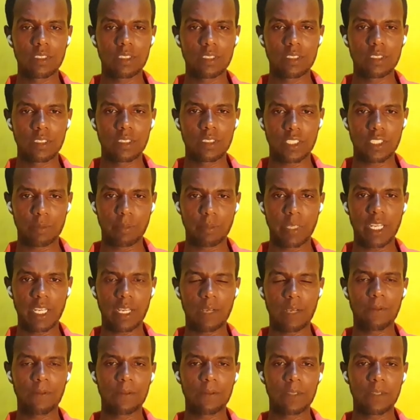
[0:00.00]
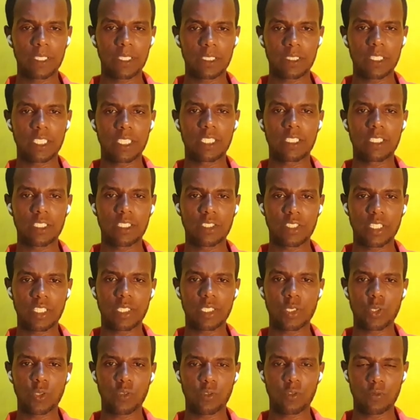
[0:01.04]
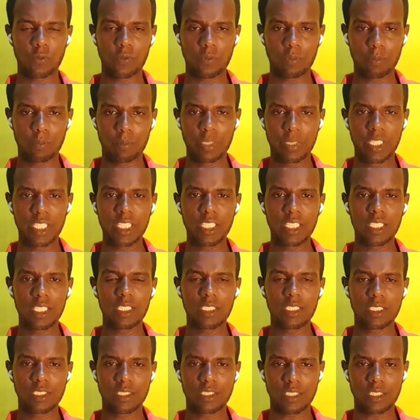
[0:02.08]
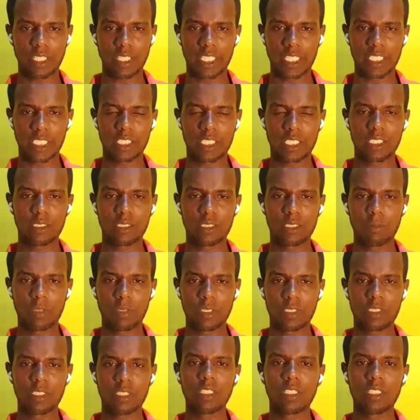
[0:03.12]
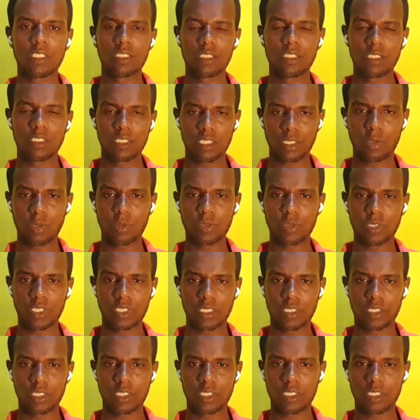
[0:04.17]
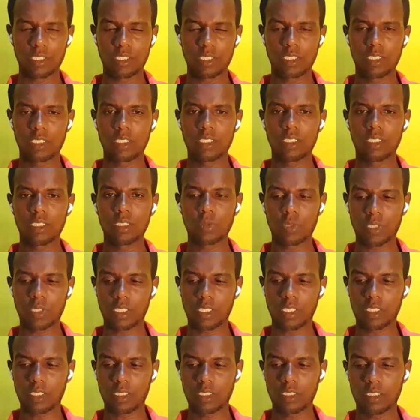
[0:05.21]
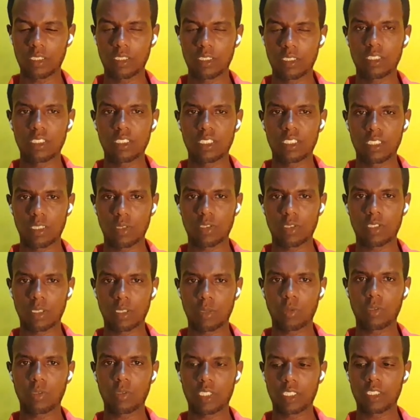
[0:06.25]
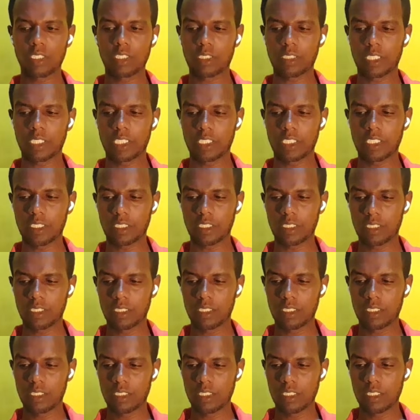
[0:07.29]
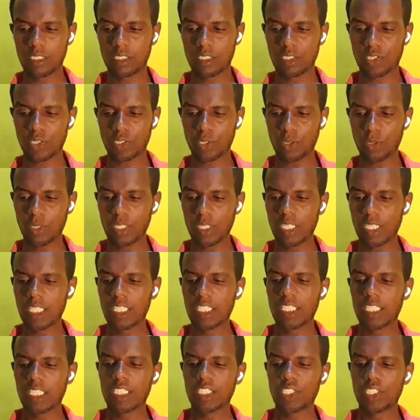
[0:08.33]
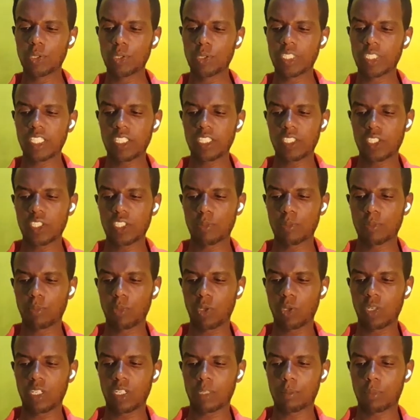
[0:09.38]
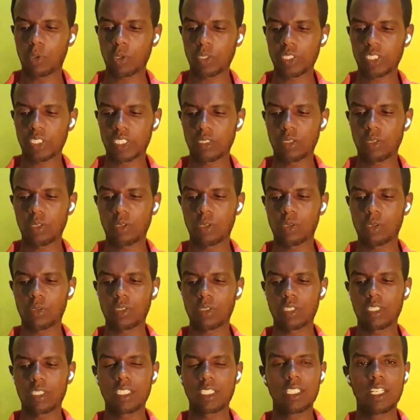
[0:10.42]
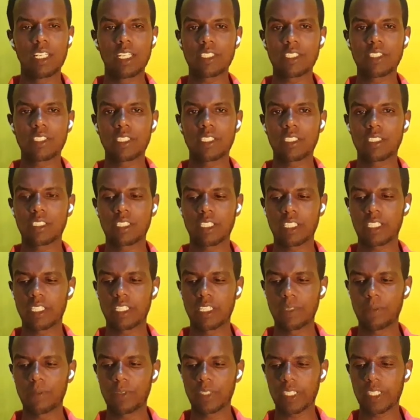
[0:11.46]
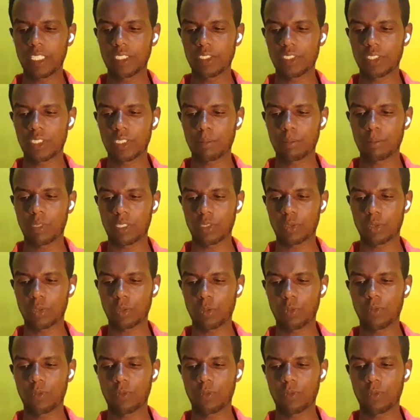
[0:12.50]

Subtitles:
it may have a greater chance of being strike with the content user, not the content creator. So using smaller portion or less significant part of